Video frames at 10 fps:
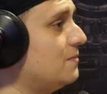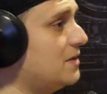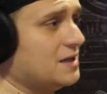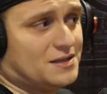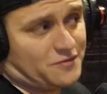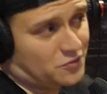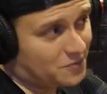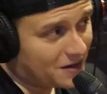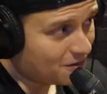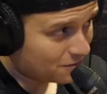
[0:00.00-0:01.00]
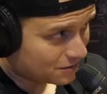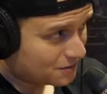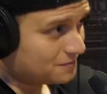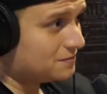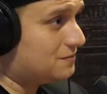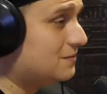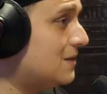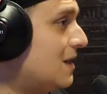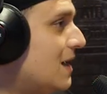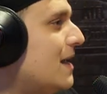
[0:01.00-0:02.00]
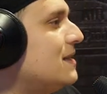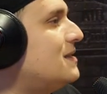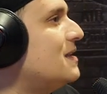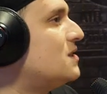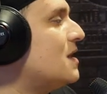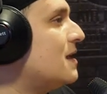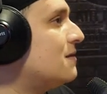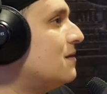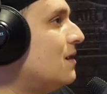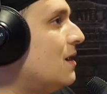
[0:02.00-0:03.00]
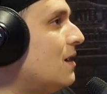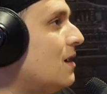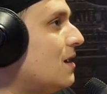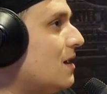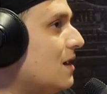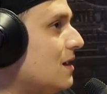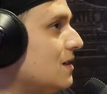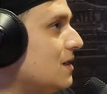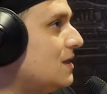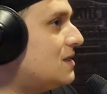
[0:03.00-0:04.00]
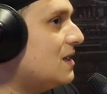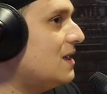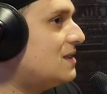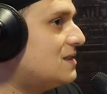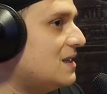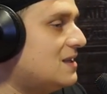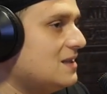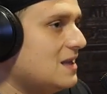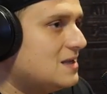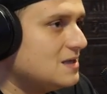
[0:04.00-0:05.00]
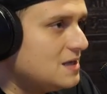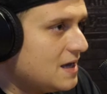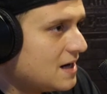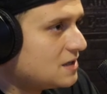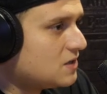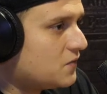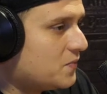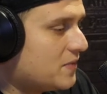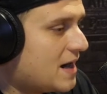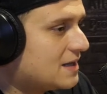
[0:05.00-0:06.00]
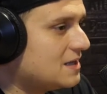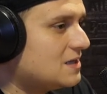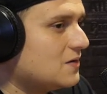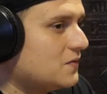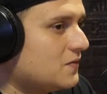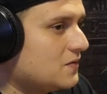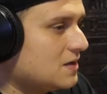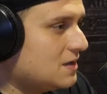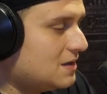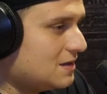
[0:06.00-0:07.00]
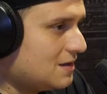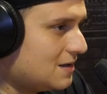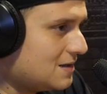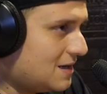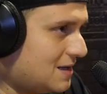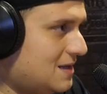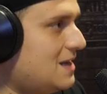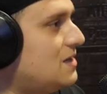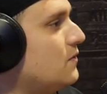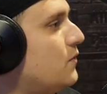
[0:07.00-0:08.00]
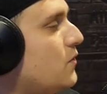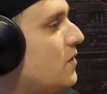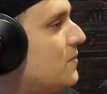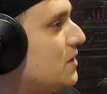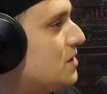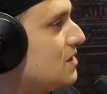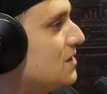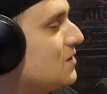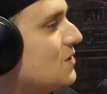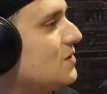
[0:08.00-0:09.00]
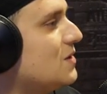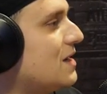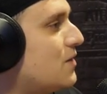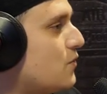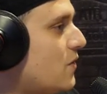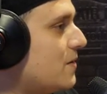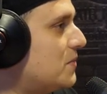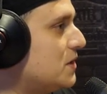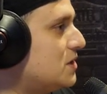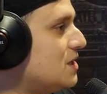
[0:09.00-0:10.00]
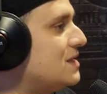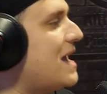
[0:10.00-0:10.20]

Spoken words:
but he doesn't have more power though. In the sense that it's years of practice of the techniques of throwing punches, and also like throwing punches